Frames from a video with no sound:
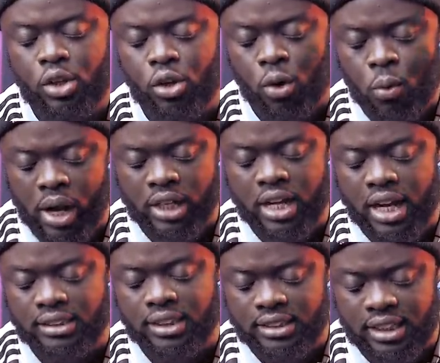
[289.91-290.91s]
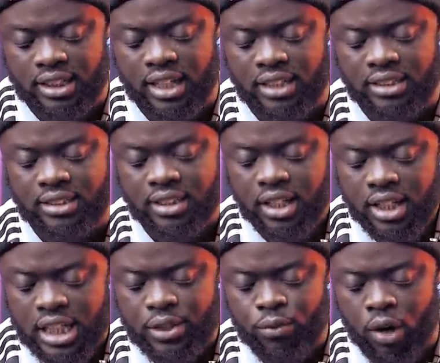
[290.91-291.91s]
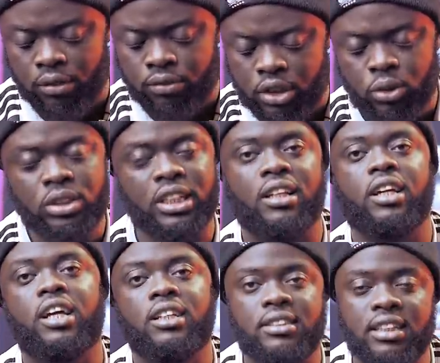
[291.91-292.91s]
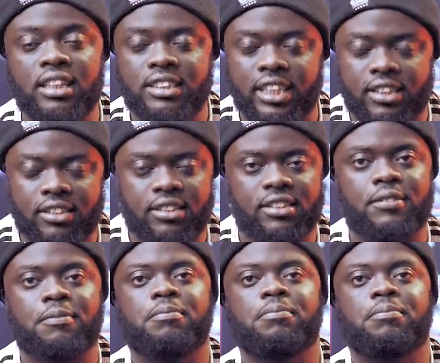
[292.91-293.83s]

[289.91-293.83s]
Your work as a journalist involves due uh, diligence.